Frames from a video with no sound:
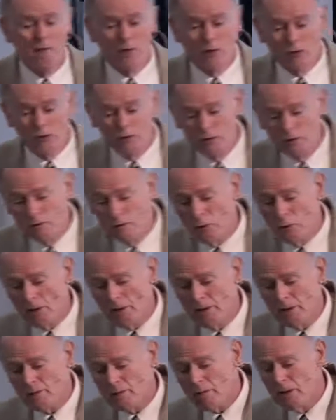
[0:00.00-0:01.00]
verses
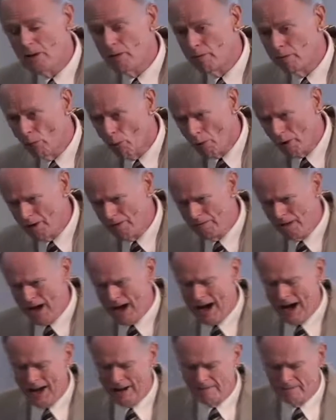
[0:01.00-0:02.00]
43 to
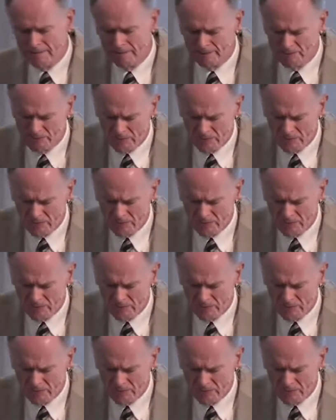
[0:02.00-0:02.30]
45.